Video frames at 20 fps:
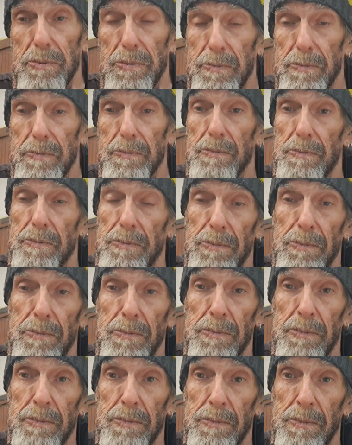
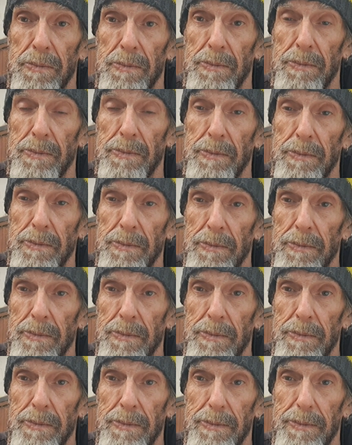
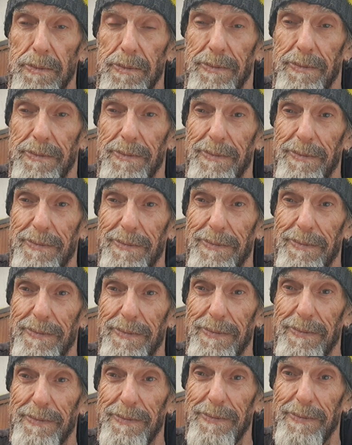
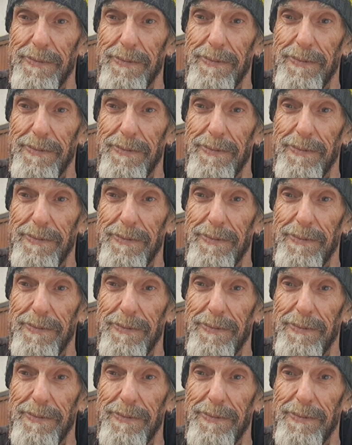[no speech]